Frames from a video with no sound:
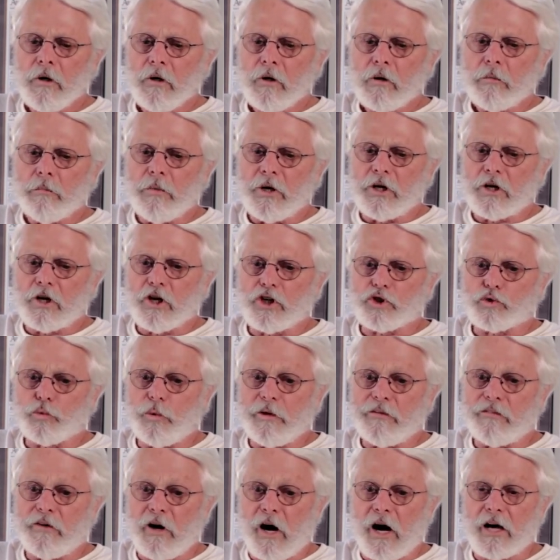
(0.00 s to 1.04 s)

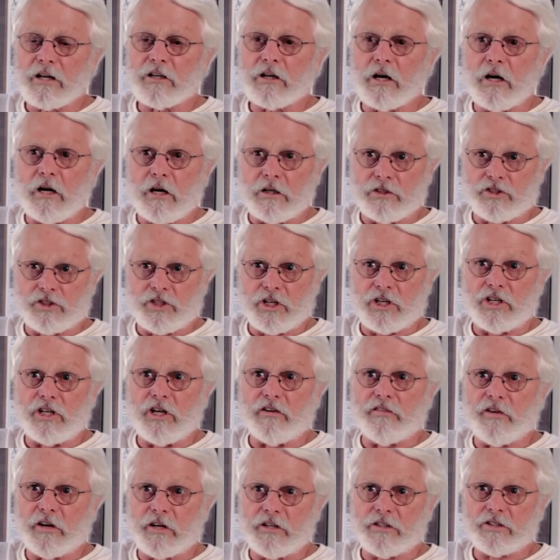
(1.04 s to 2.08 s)
we've got a
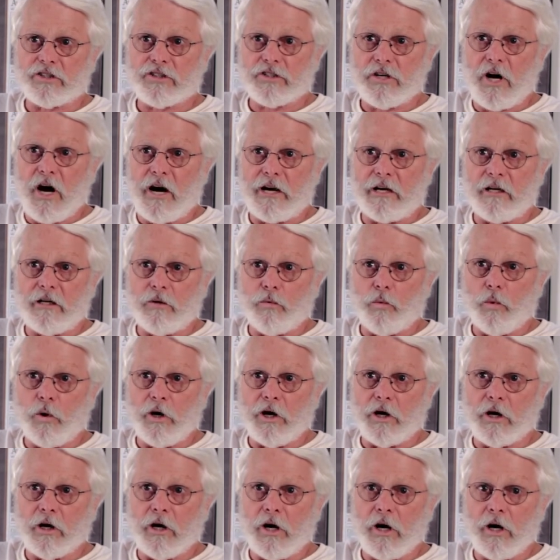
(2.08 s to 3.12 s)
significant site
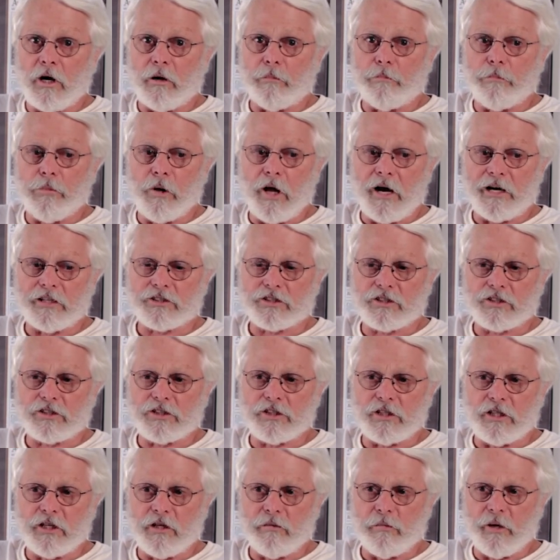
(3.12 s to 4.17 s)
where
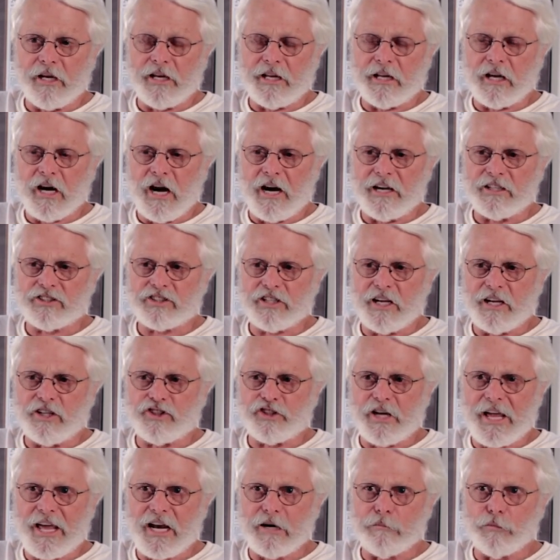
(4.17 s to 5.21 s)
Pleistocene, meaning Ice
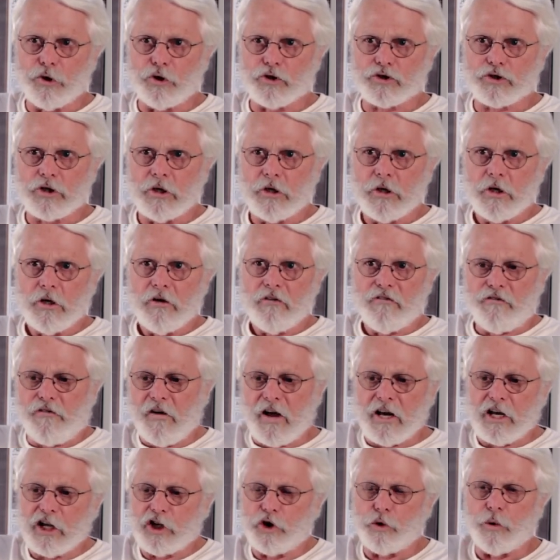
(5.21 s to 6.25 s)
Age animals,
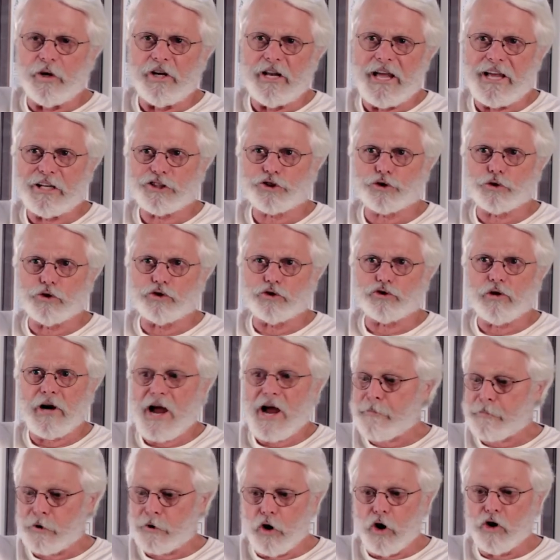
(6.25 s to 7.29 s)
fell into a natural
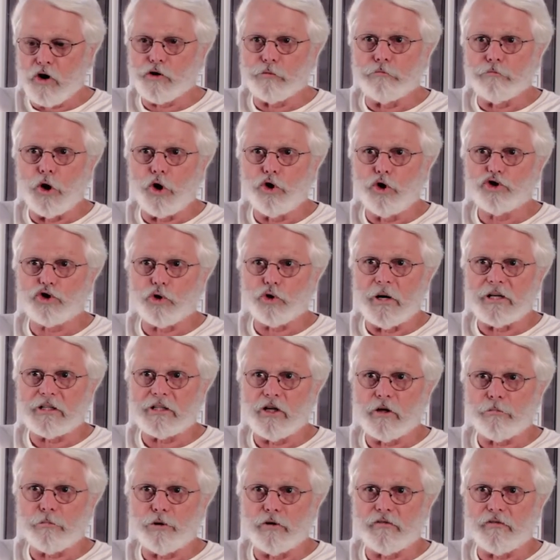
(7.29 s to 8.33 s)
trap, and all their bones are right
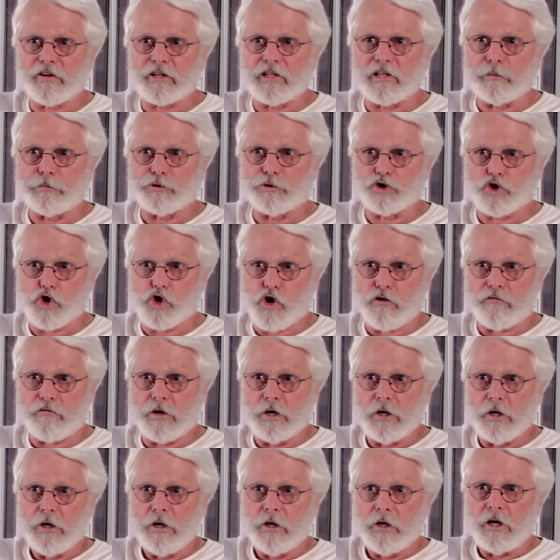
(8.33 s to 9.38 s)
there, perfectly preserved.
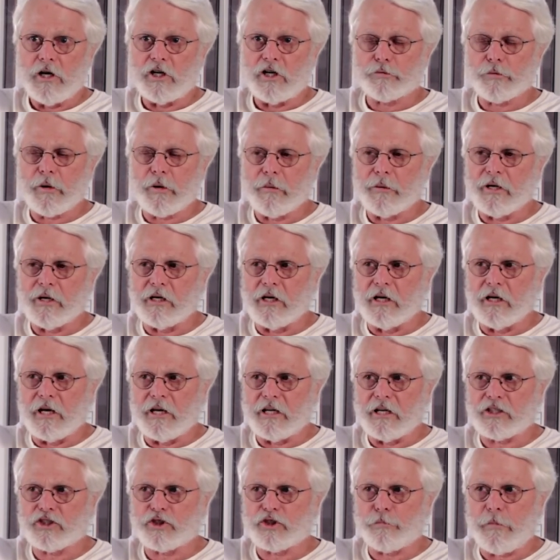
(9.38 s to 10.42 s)
And it's probably going
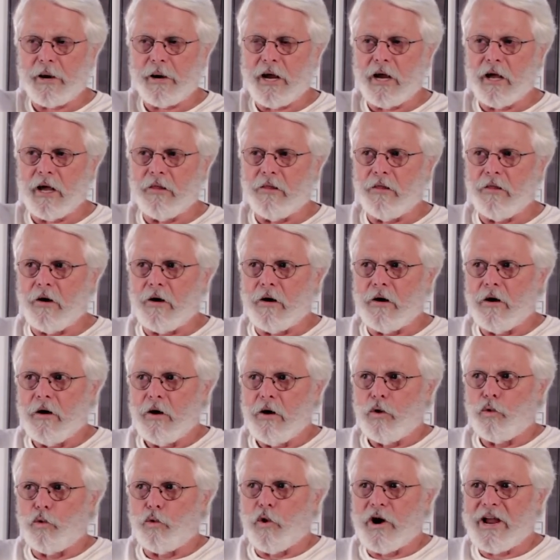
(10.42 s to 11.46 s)
to expand the
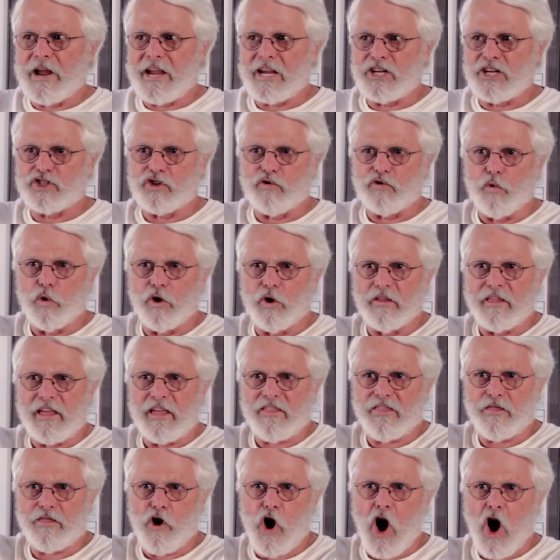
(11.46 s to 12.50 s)
range of where they
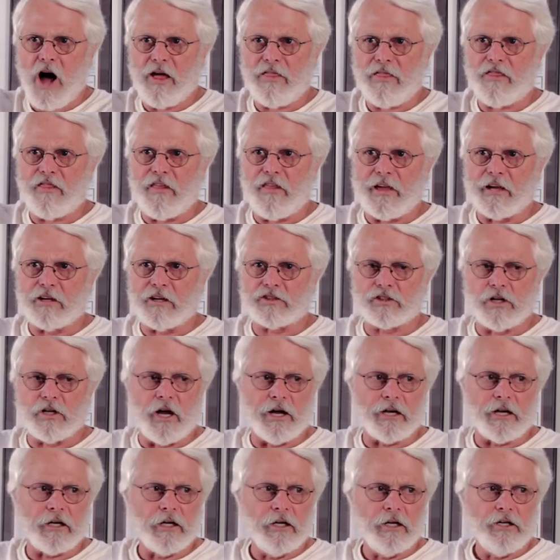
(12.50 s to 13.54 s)
thought things
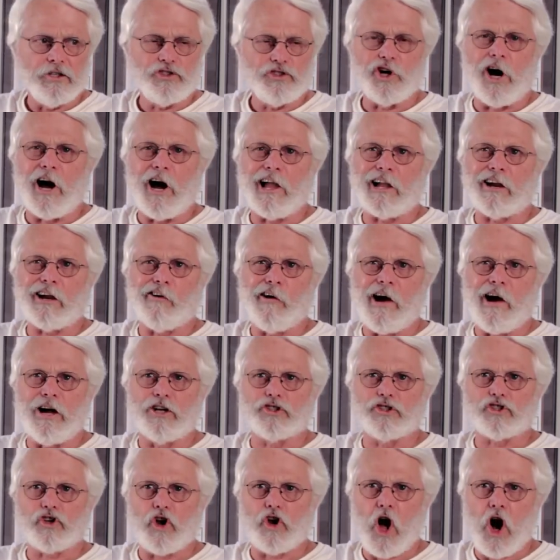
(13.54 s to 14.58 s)
like giant
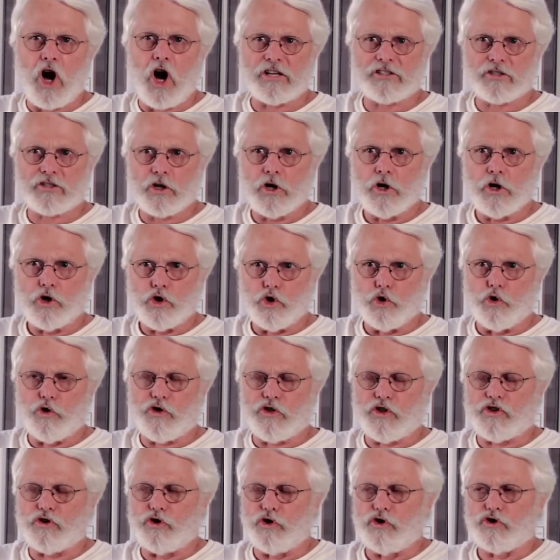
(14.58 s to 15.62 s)
ground sloths
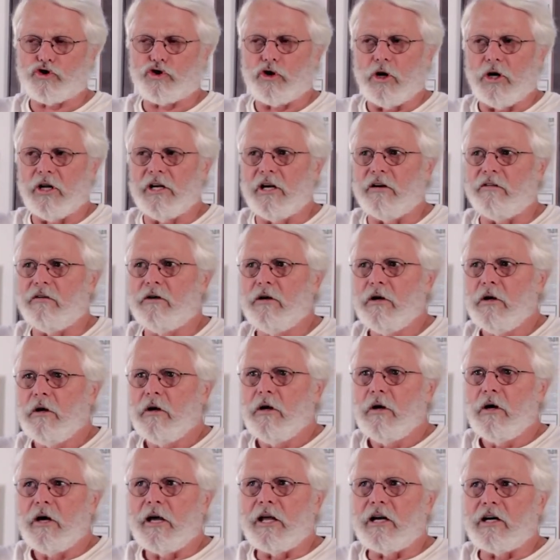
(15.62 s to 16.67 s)
used to live.
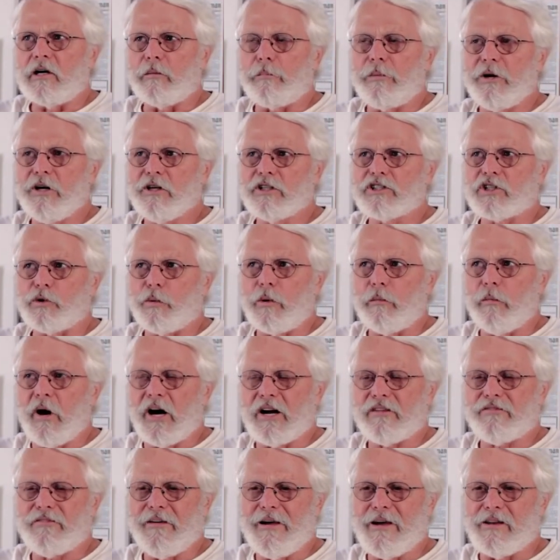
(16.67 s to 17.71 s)
And it appears that we might
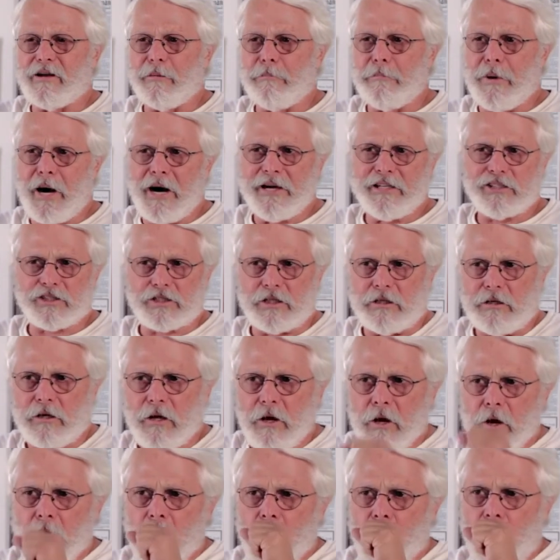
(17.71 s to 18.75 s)
have found a bison,
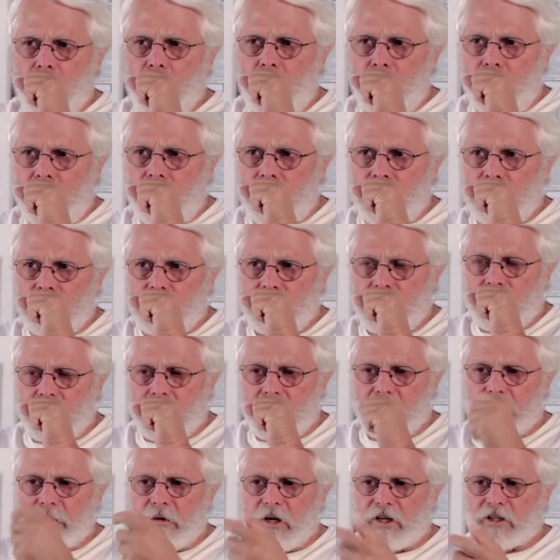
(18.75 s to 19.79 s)

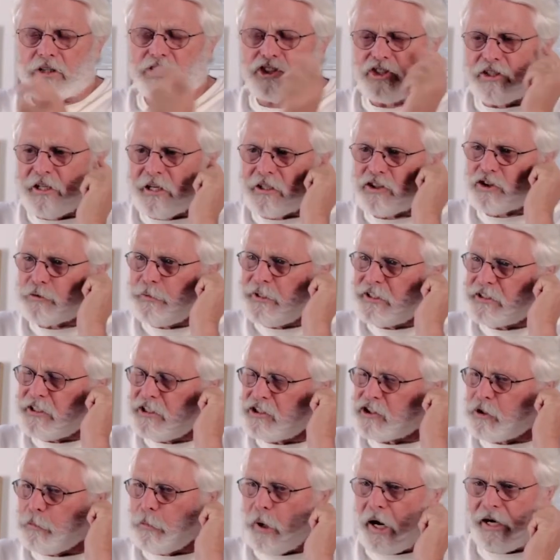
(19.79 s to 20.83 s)
an extinct
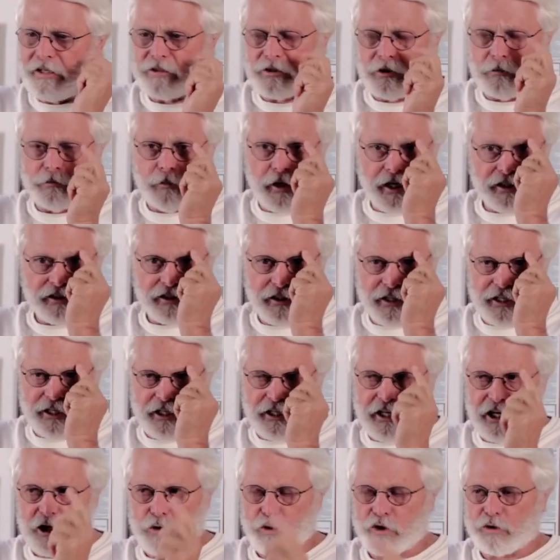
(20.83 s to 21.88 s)
species of bison, Bison
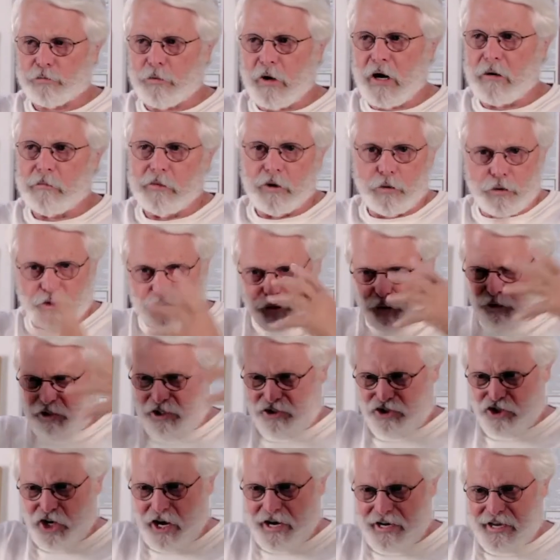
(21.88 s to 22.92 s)
antiquus probably, which was
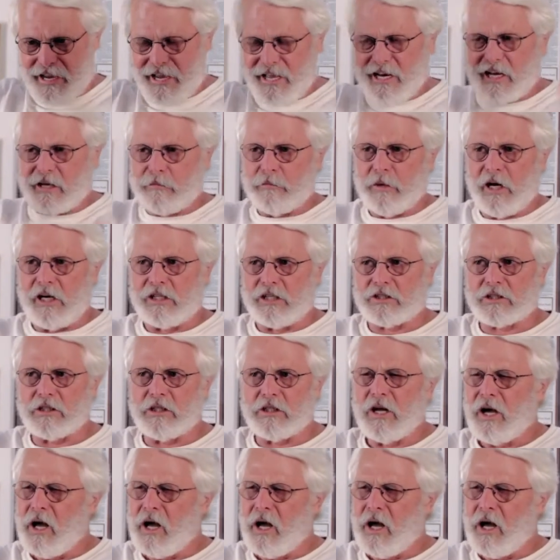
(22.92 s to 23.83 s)
a gigantic bison.